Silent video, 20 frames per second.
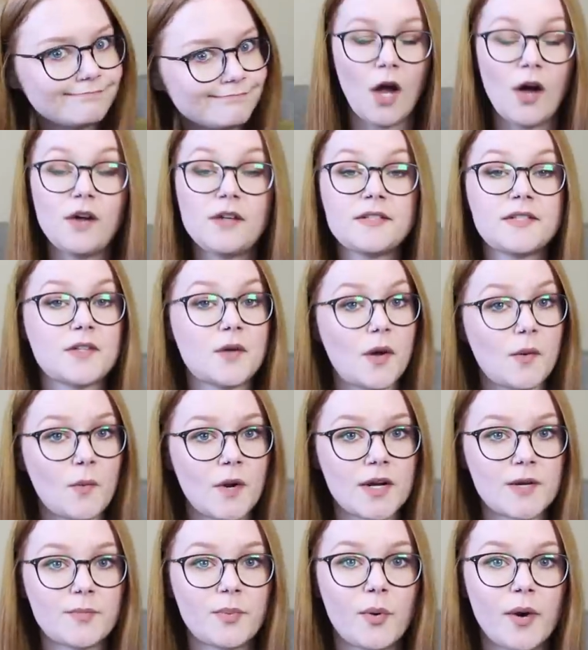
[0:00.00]
Also, I
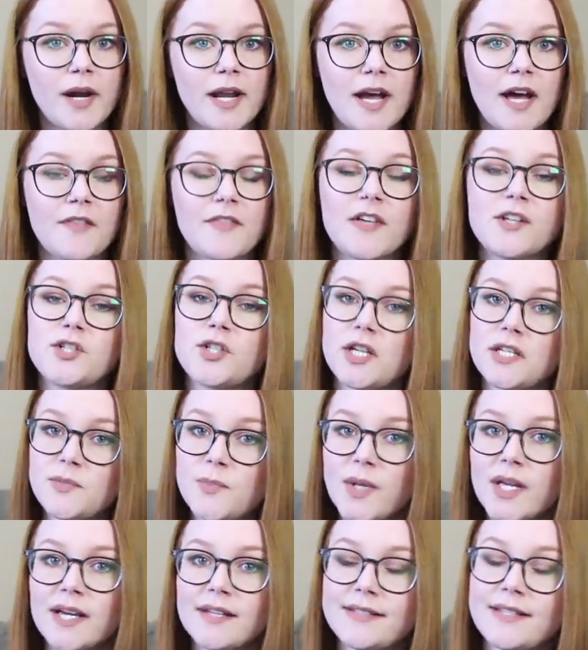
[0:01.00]
want to point out that just
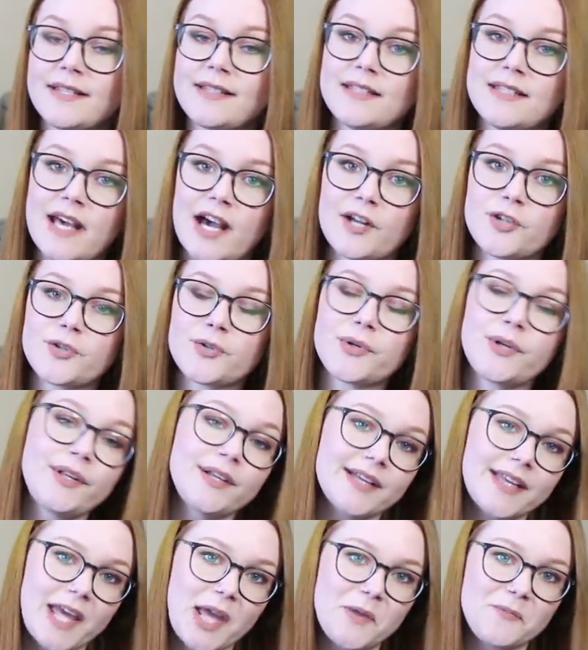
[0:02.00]
because it's natural
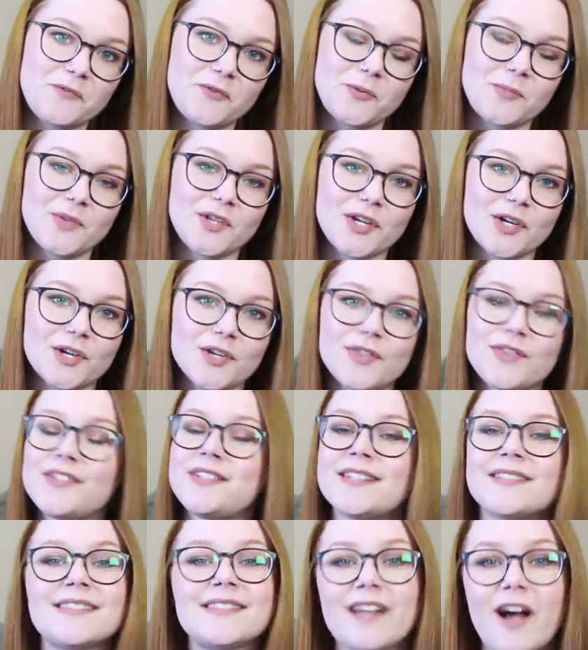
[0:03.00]
and came from the earth
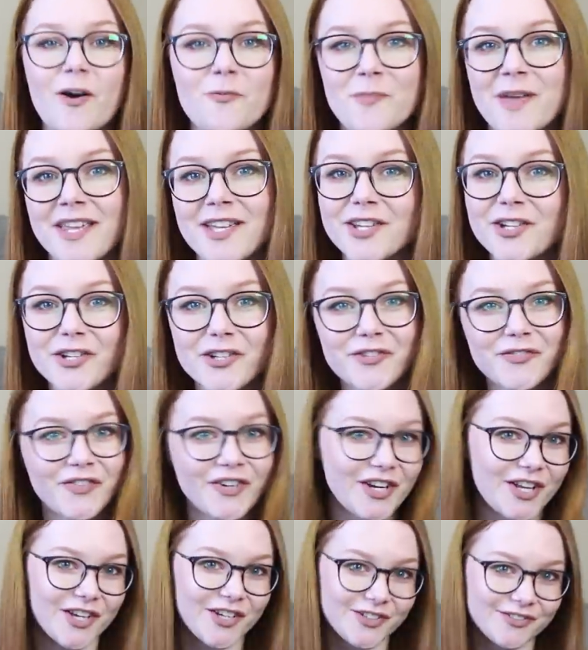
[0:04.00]
does not make it good
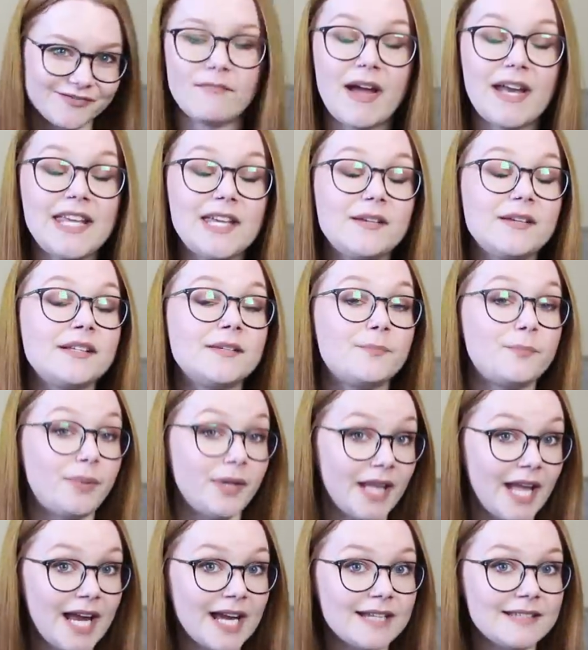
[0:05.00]
for you. Many
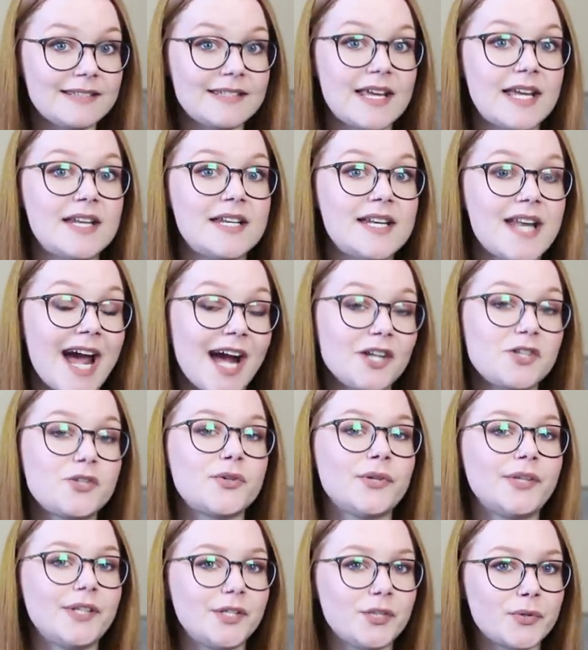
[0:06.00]
plants and
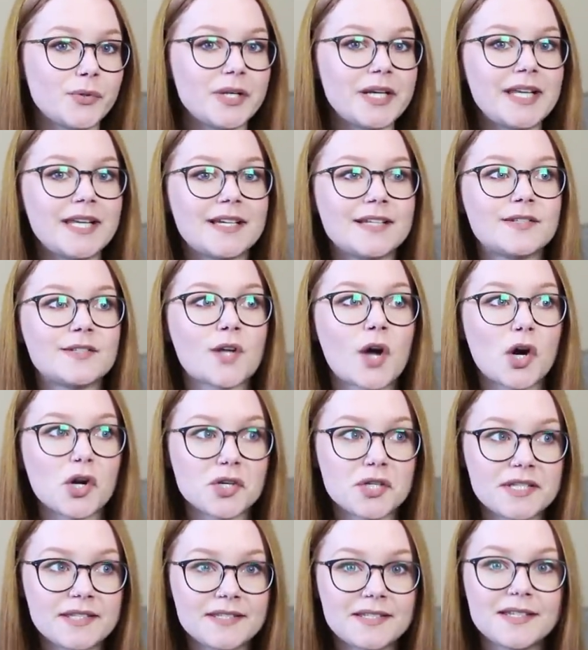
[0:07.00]
natural ingredients are
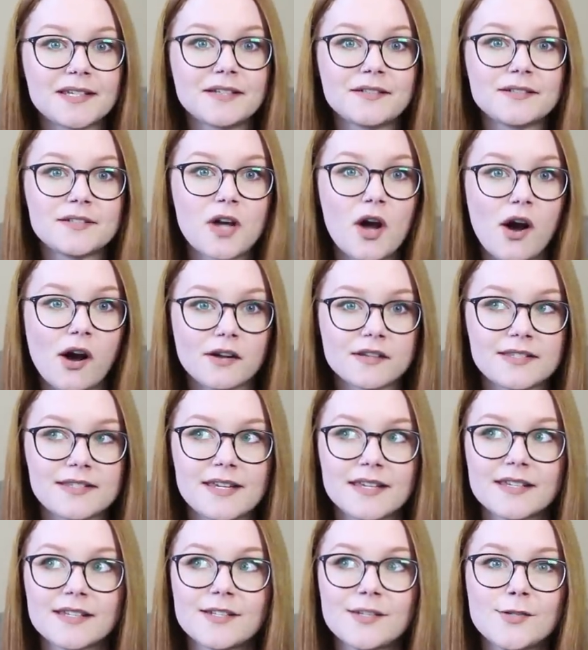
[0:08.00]
still
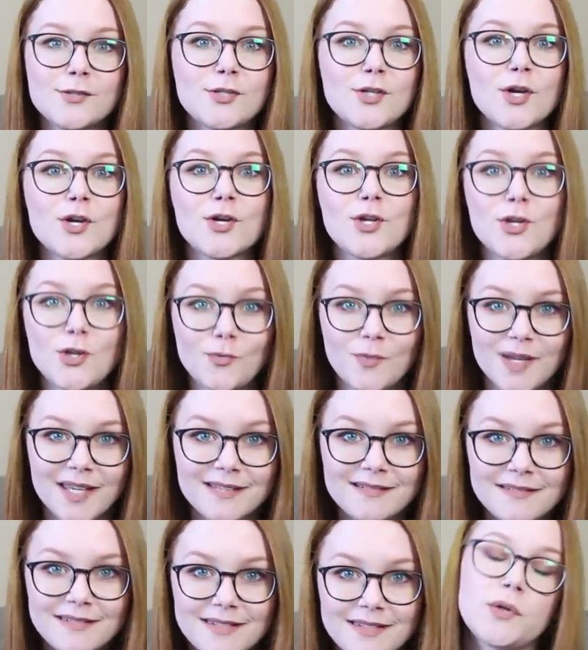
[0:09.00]
toxic to
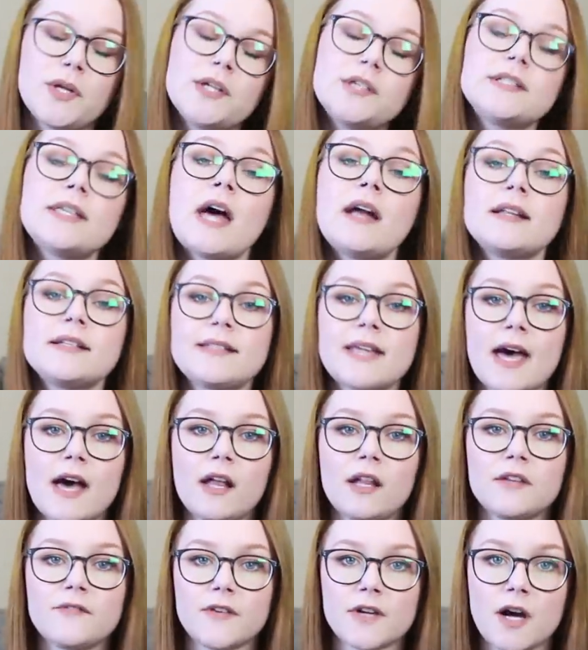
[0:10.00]
humans. So here's how to
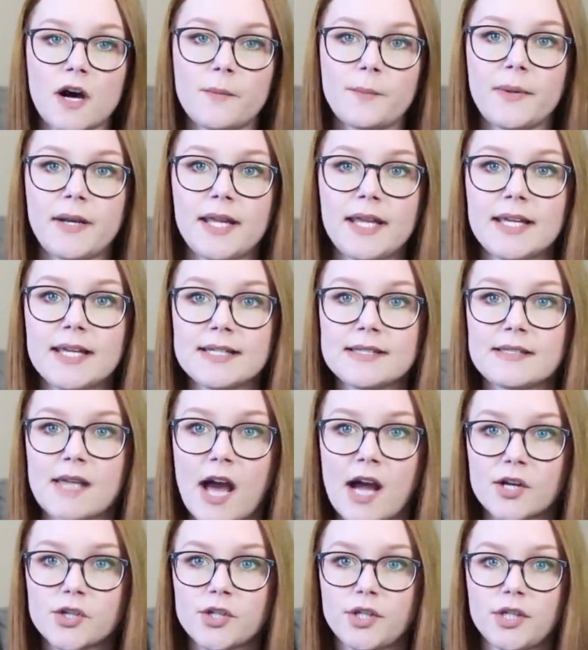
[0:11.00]
tell if a company is
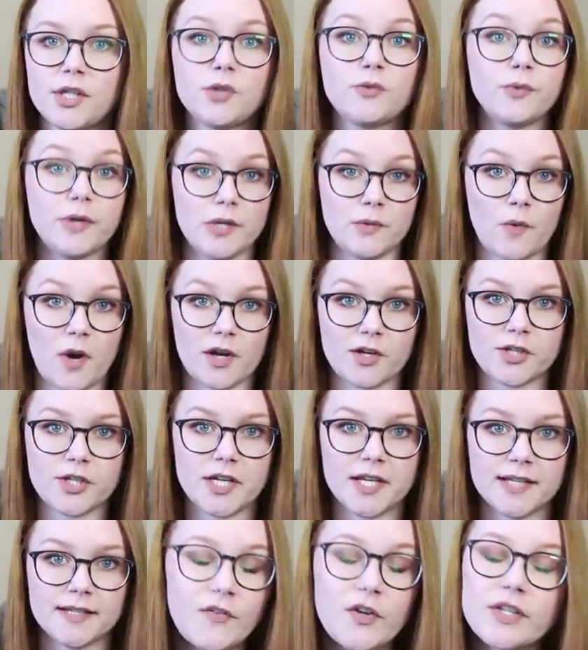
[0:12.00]
actually
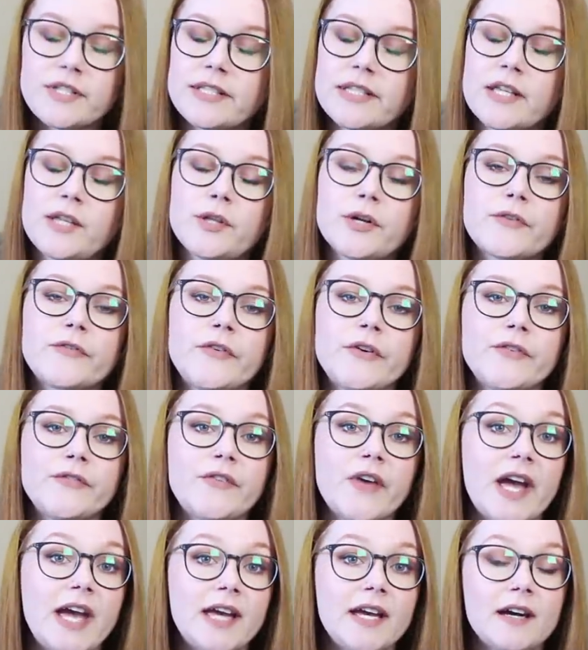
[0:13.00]
greenwashing. Firstly, look for
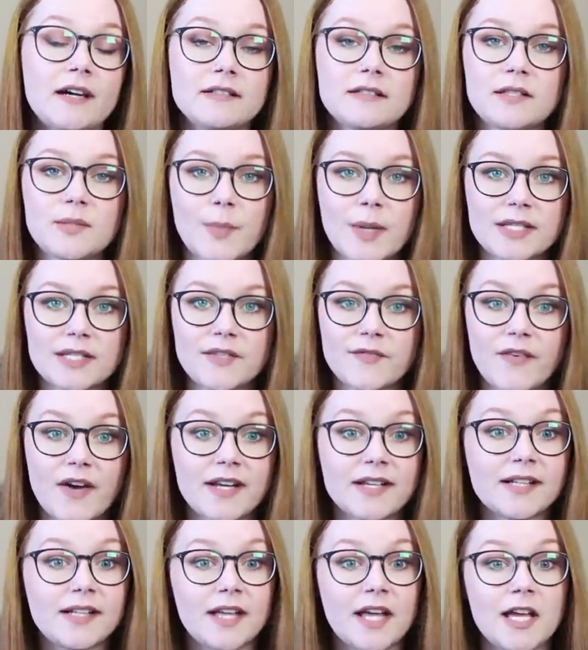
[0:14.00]
vague,
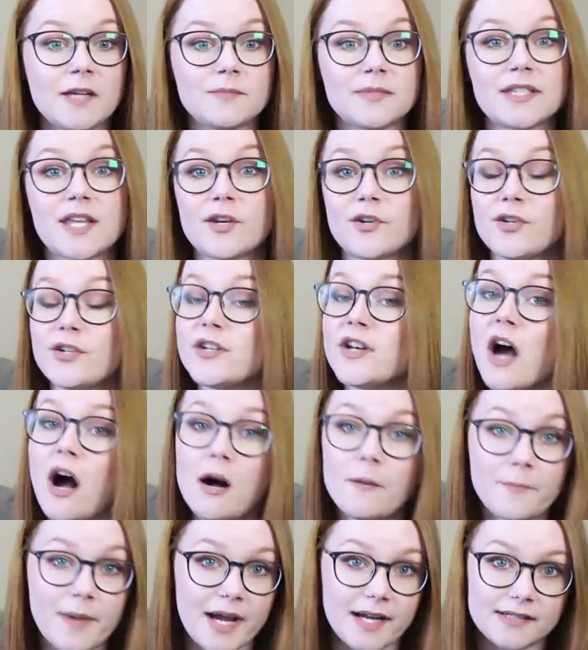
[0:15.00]
unspecified claims that are
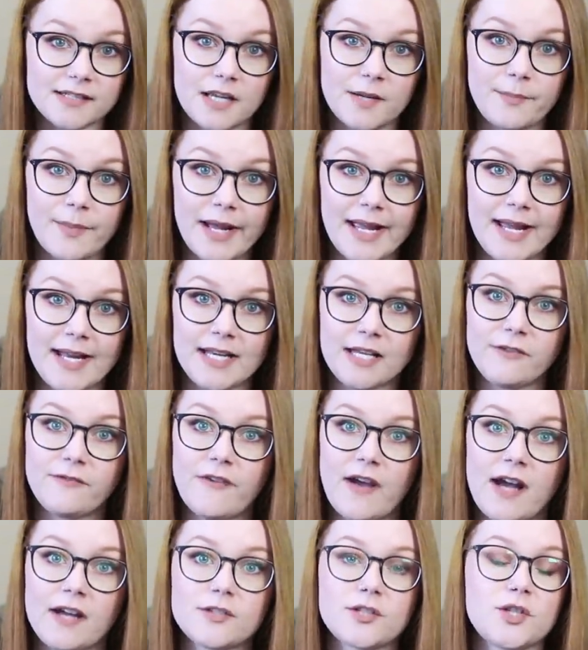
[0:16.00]
not backed up by any
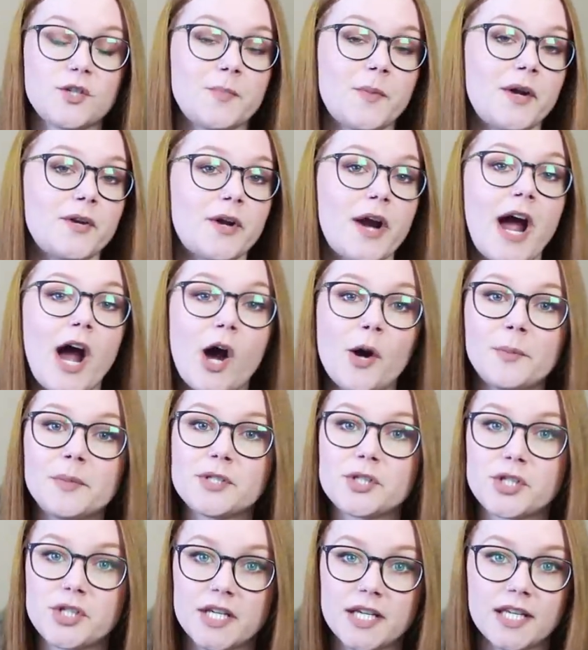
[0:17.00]
facts, no matter how
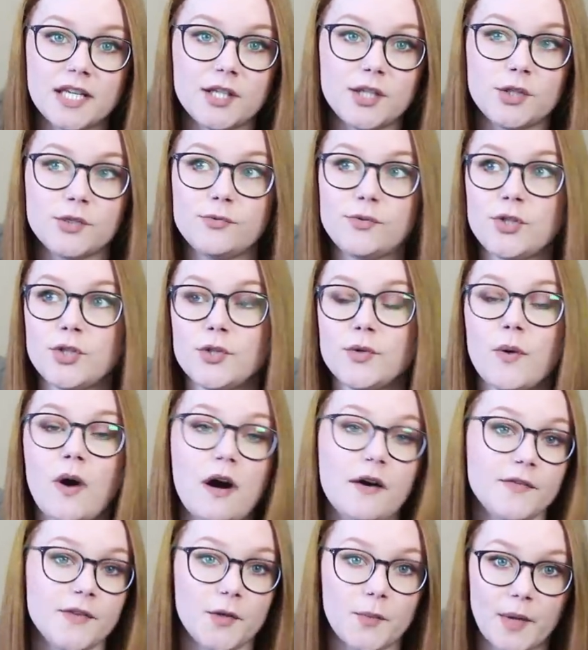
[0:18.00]
much digging you do
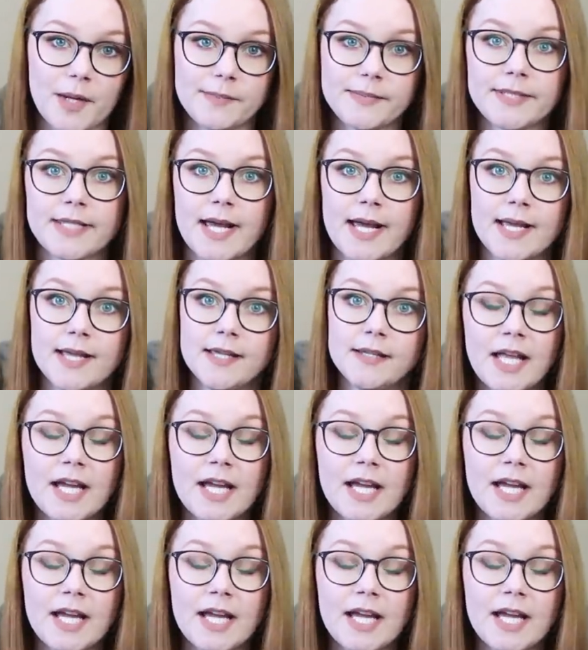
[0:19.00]
on their website.